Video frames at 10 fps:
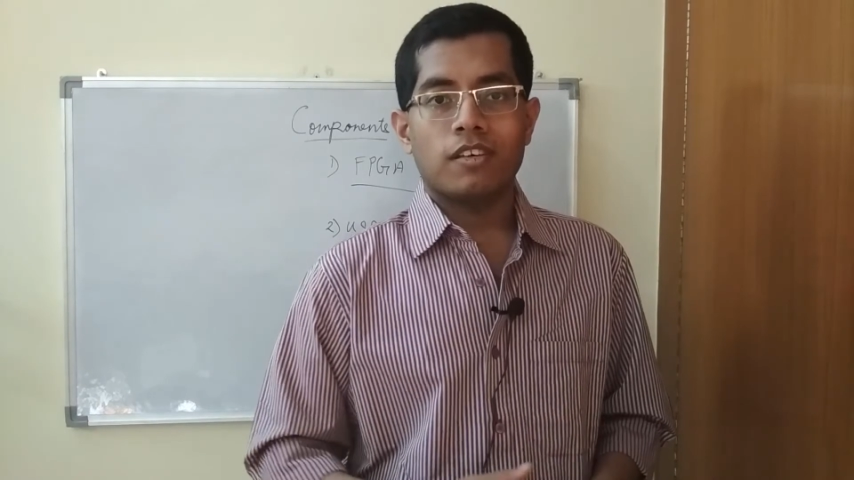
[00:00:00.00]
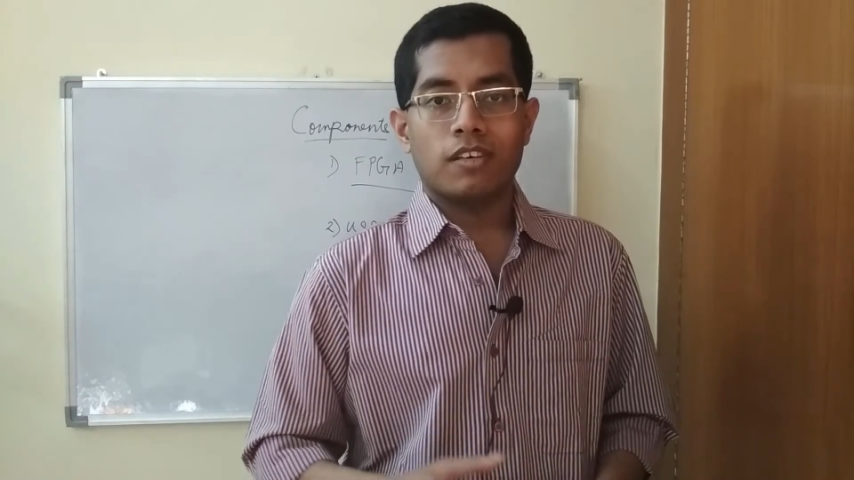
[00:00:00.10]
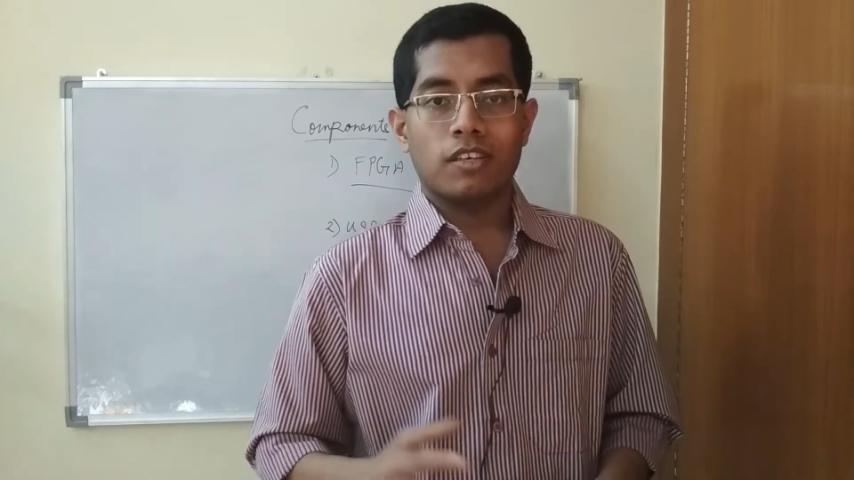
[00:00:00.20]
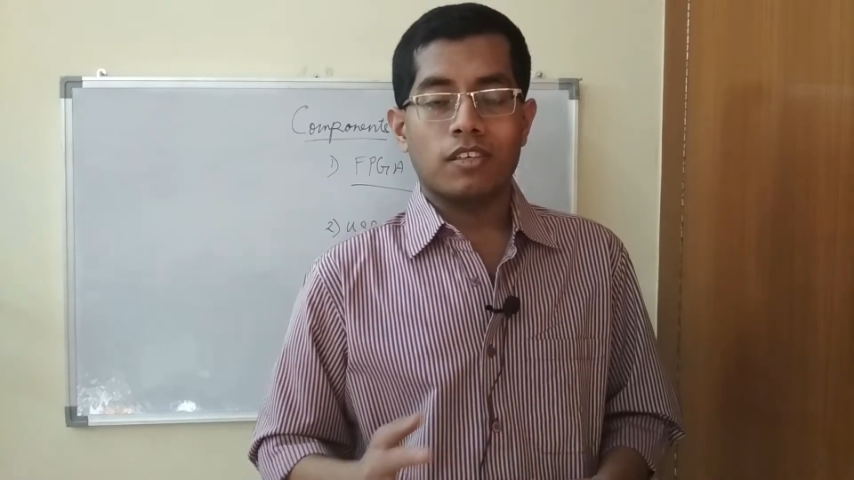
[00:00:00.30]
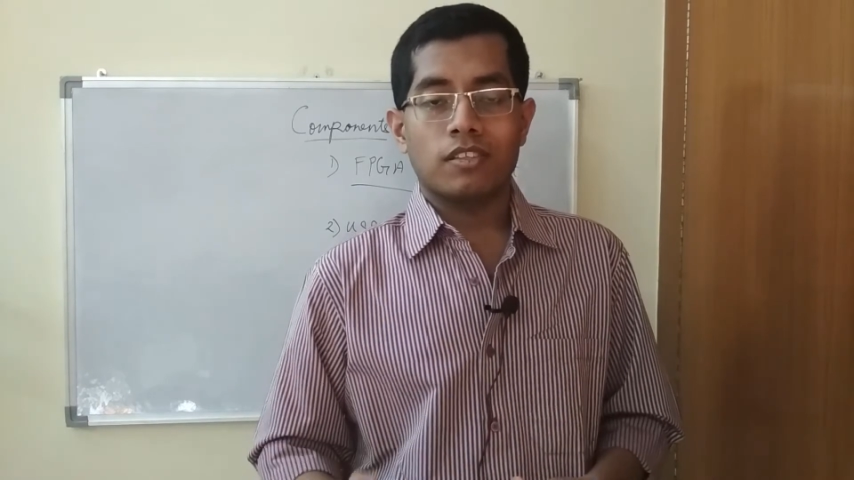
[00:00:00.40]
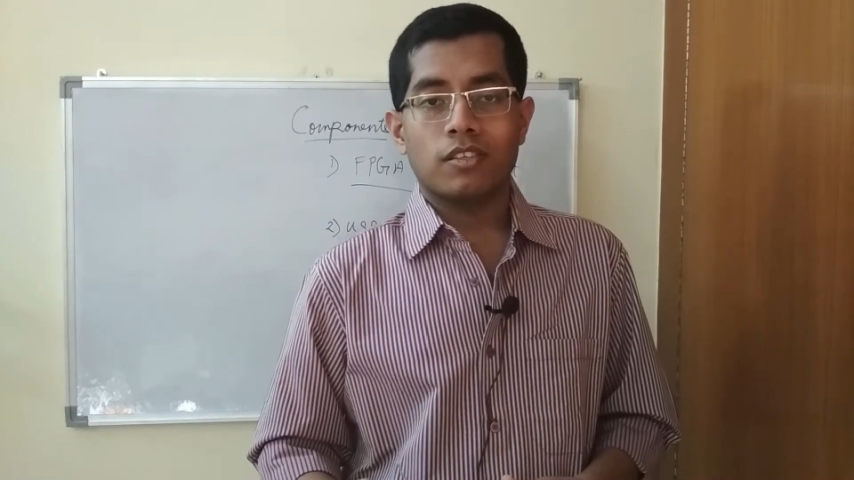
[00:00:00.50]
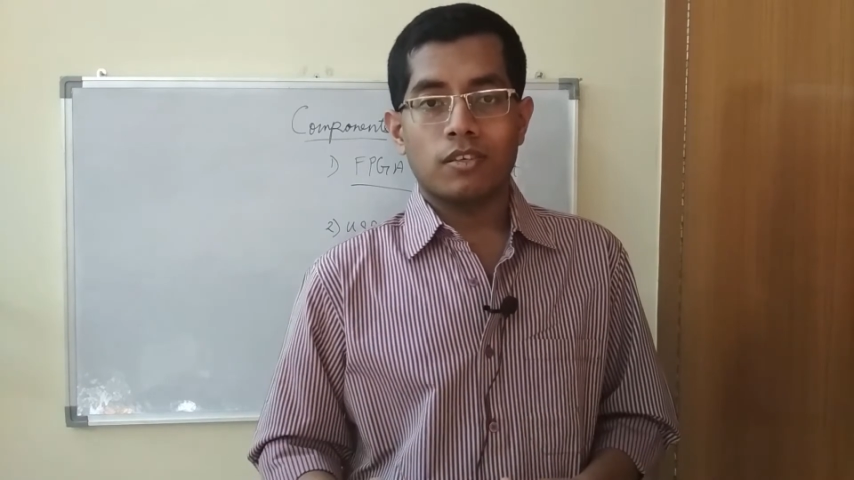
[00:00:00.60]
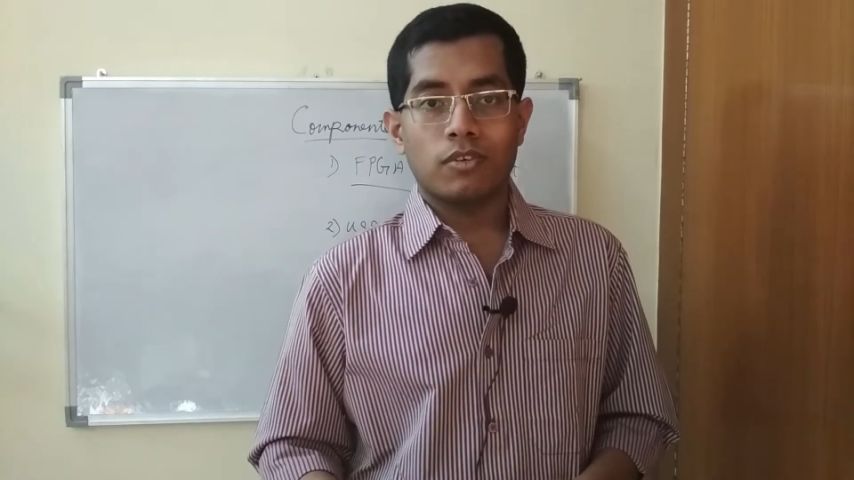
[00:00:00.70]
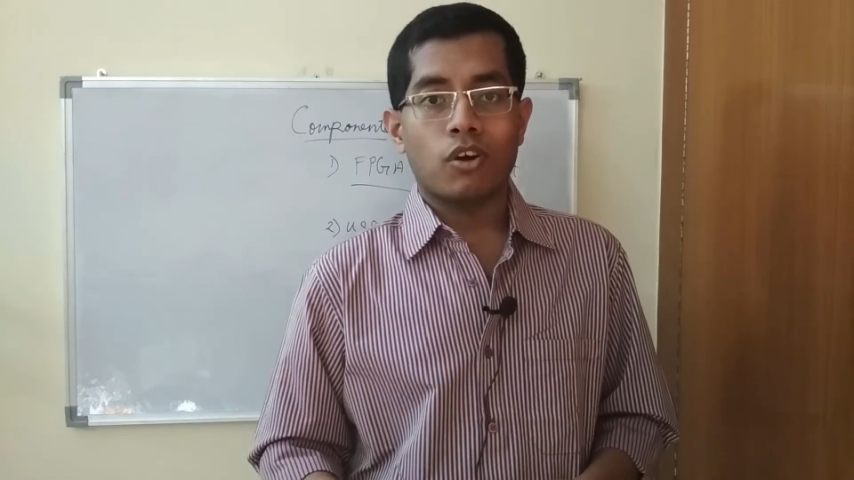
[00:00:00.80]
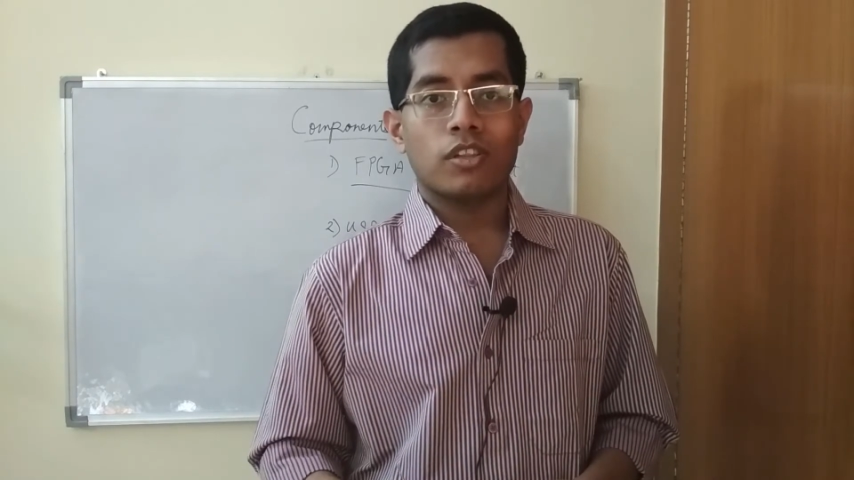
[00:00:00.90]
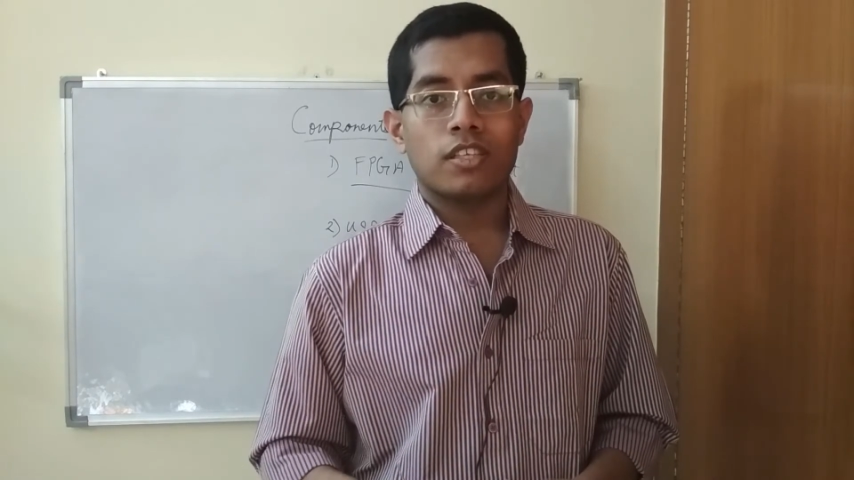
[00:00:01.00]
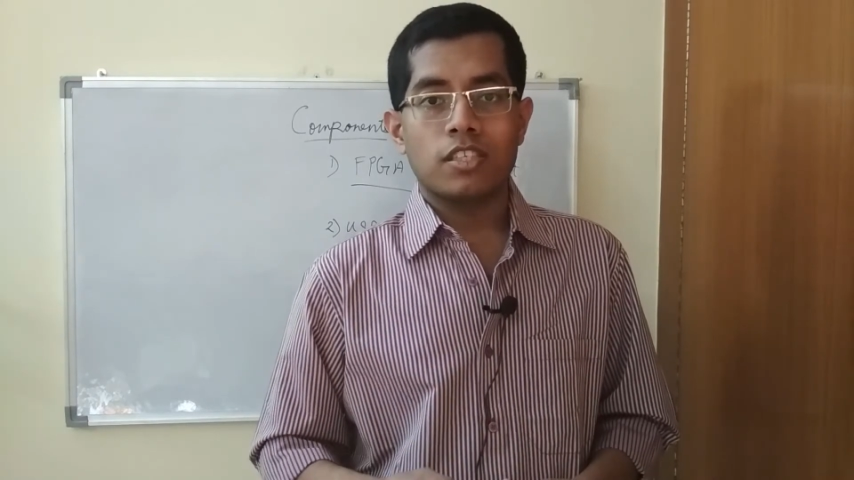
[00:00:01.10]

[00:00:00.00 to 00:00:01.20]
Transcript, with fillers: Uh, the, all the